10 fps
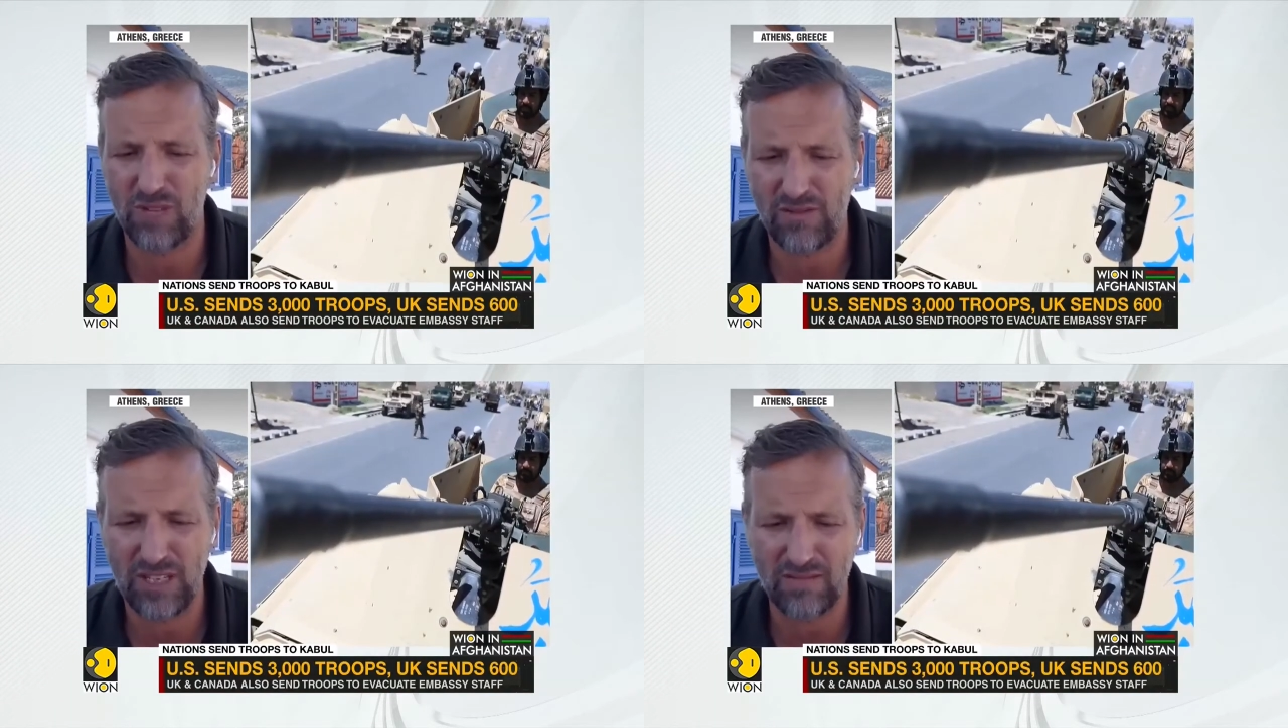
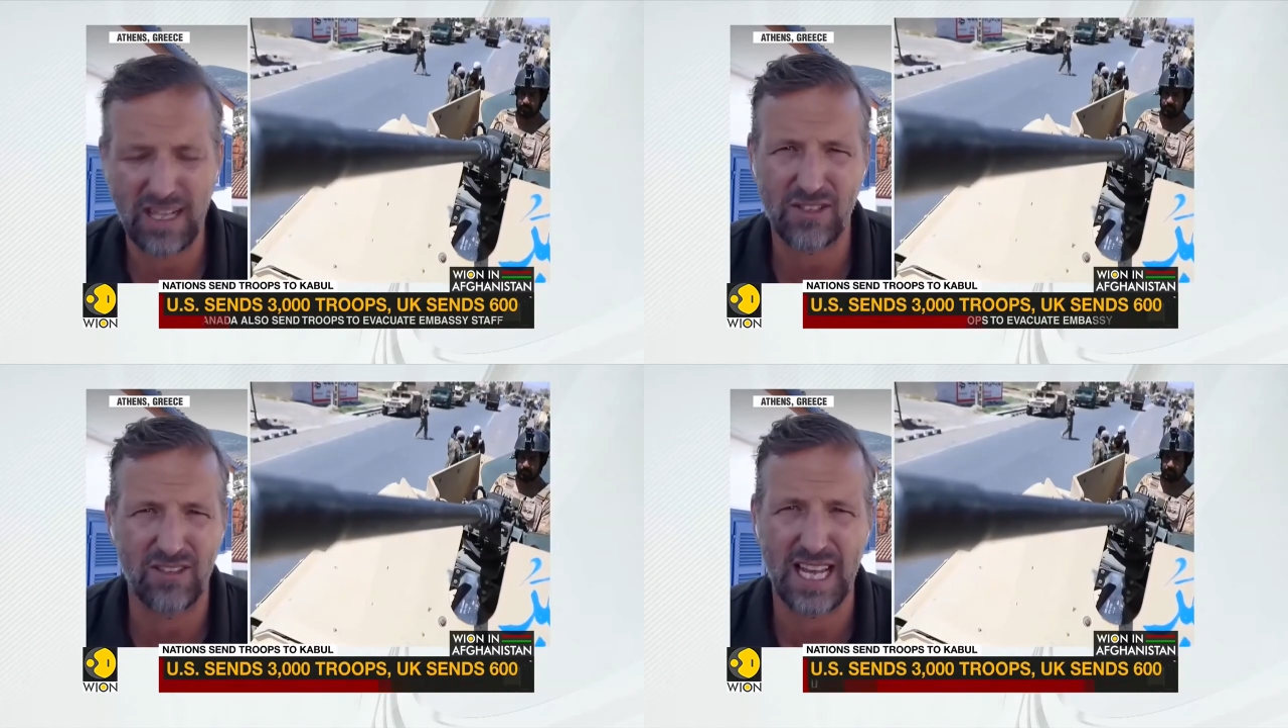which I
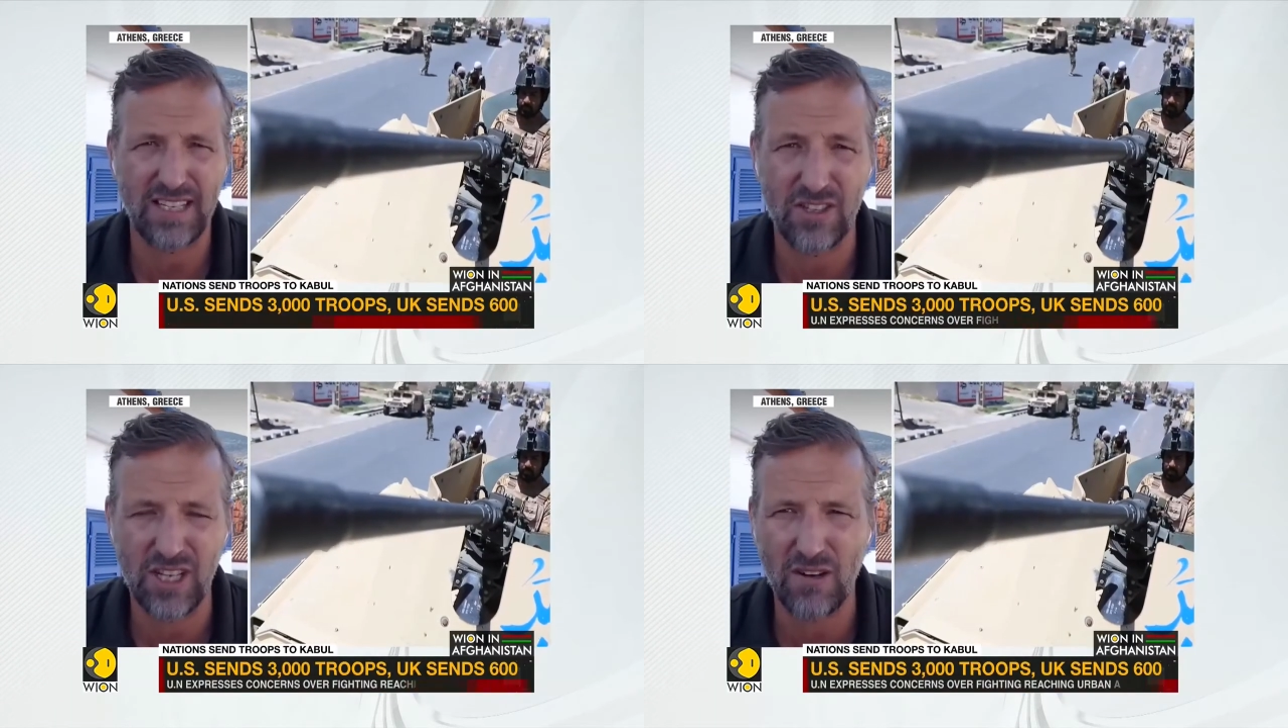think
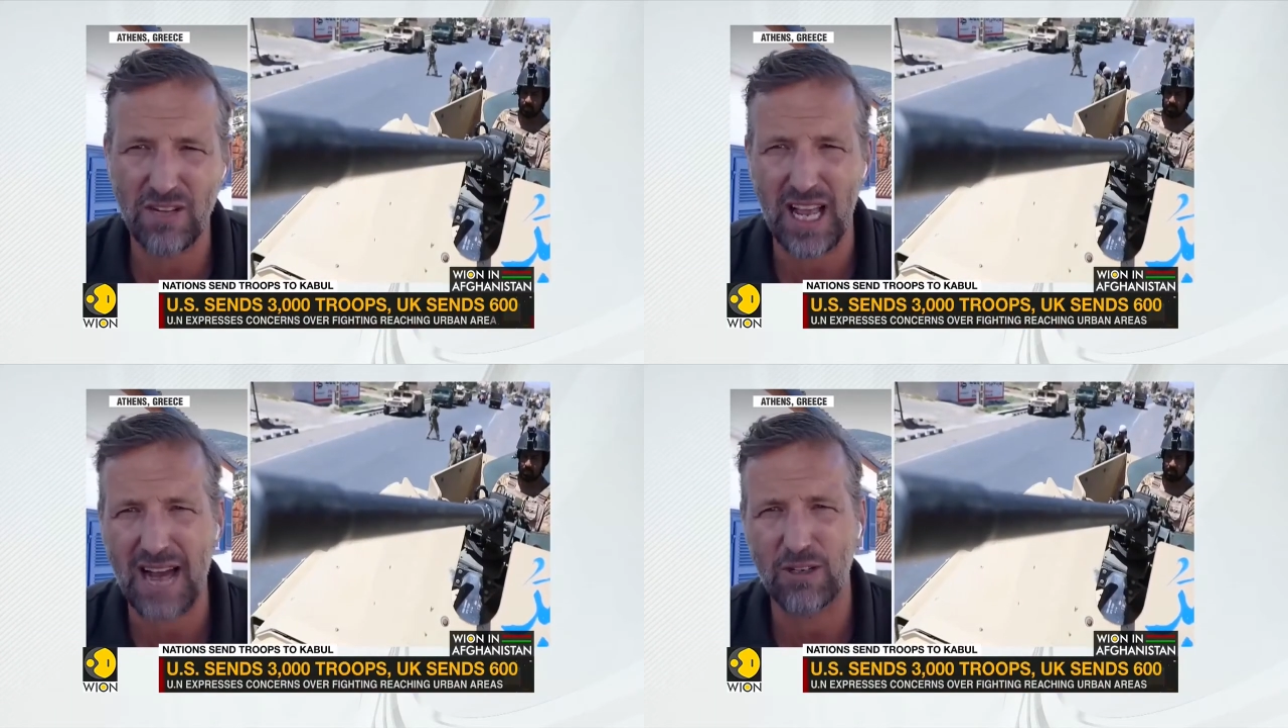that is
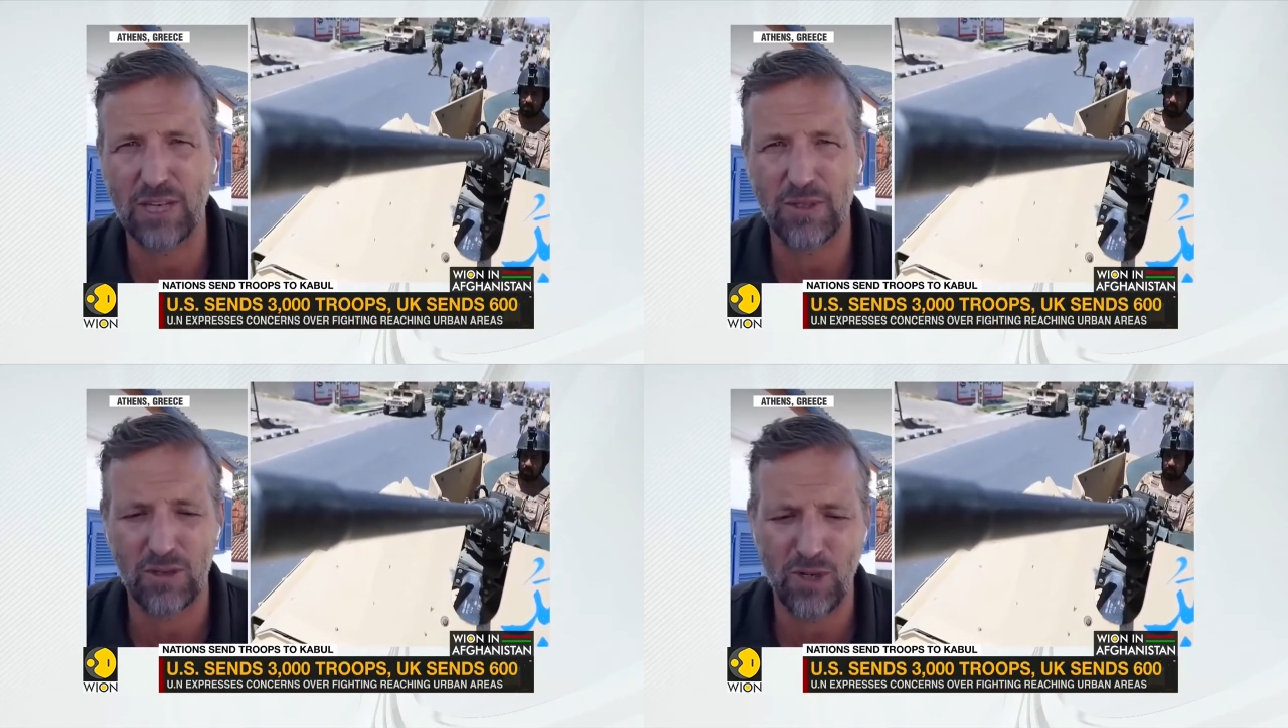the
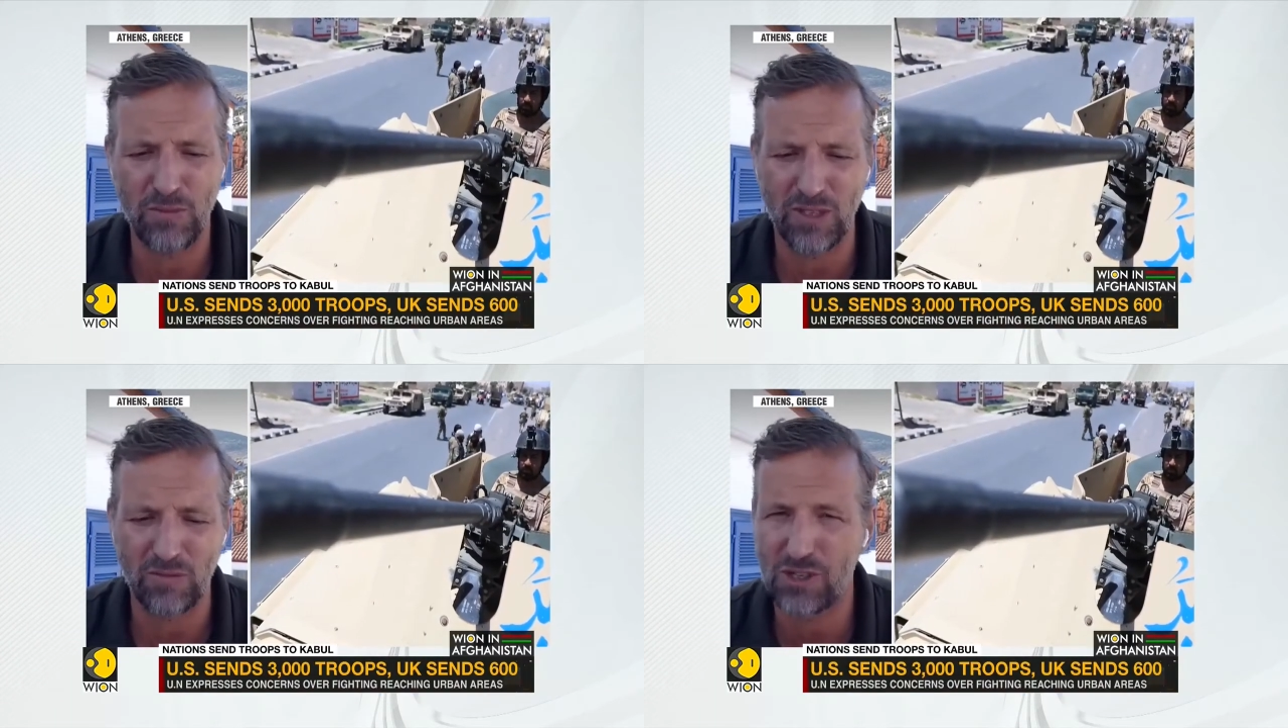only outcome
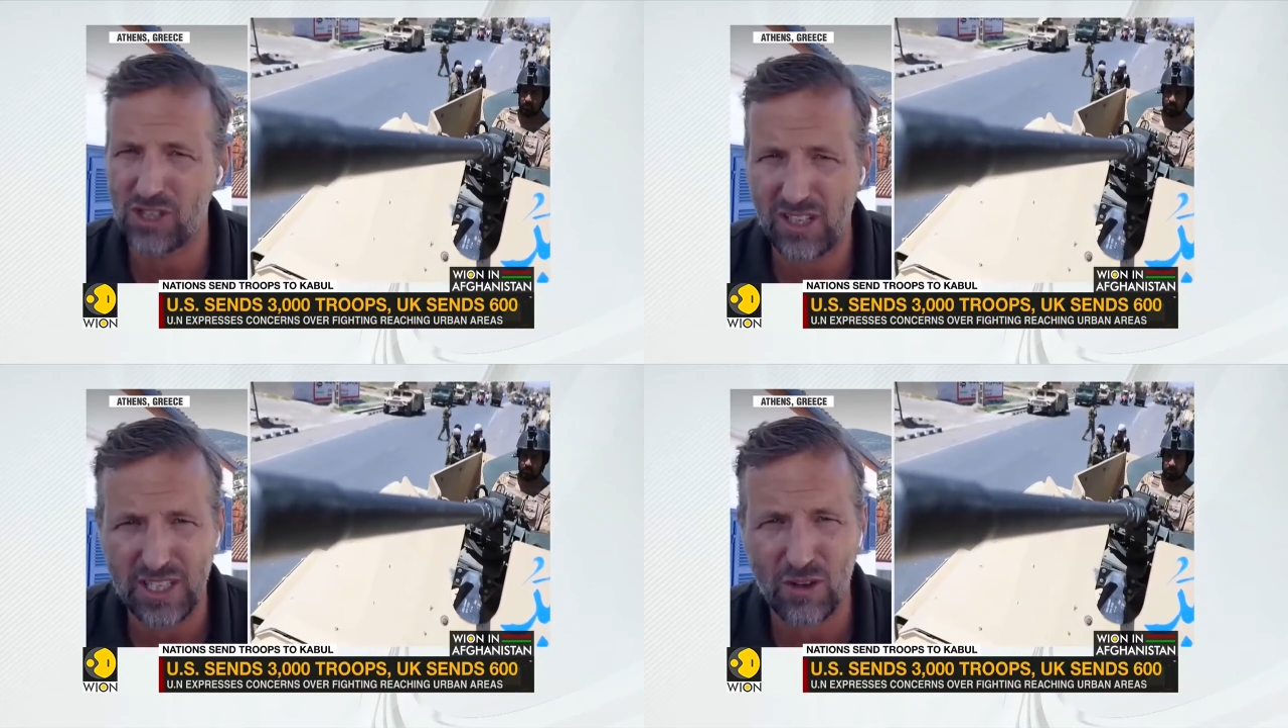at the
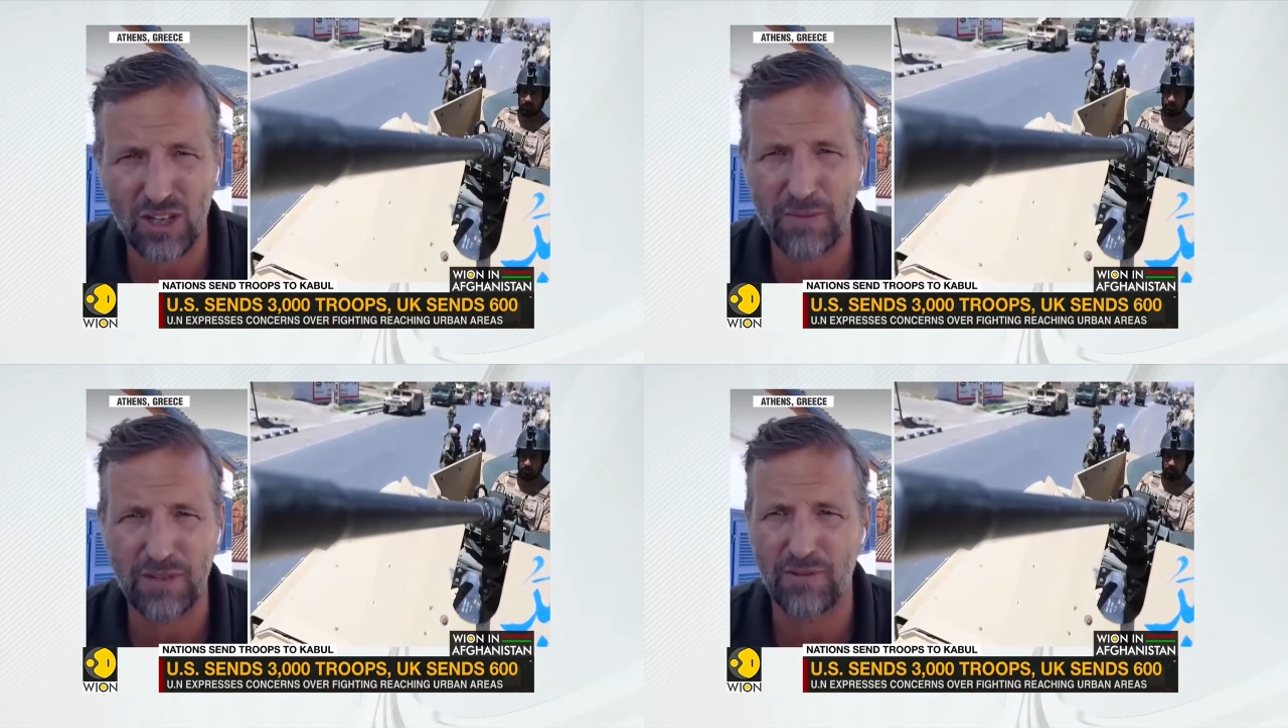moment, we're
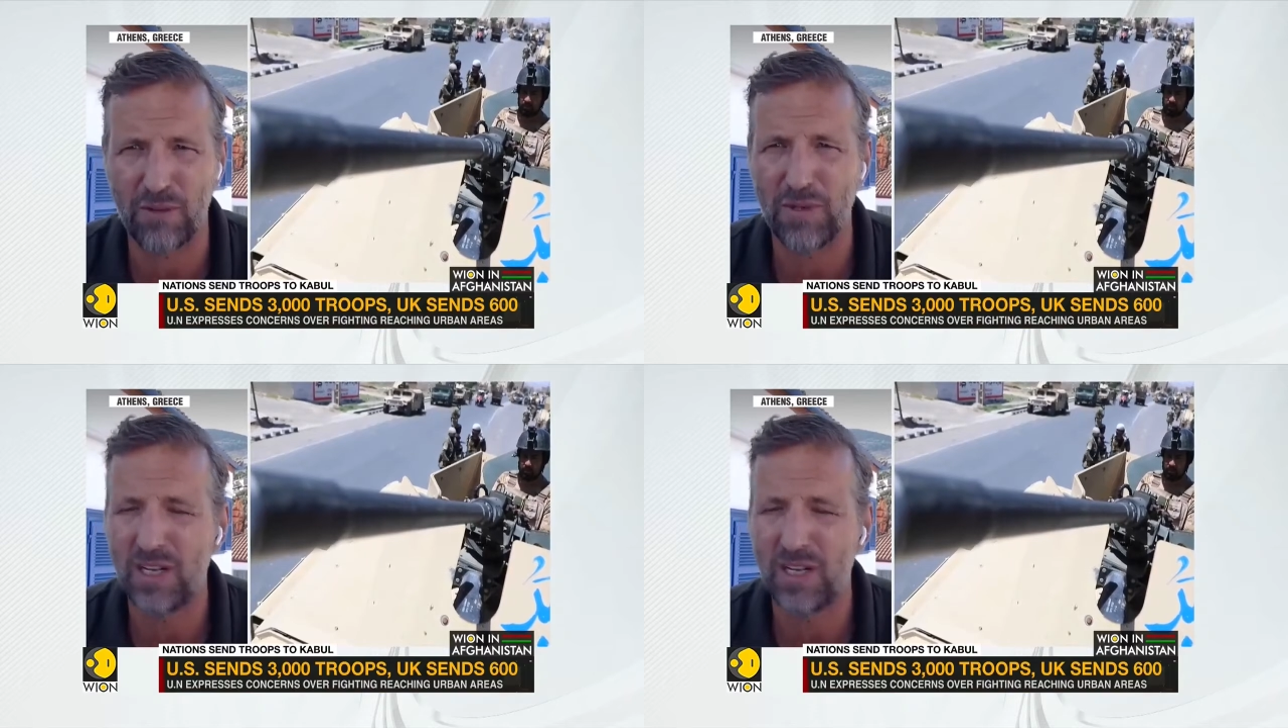certainly not coming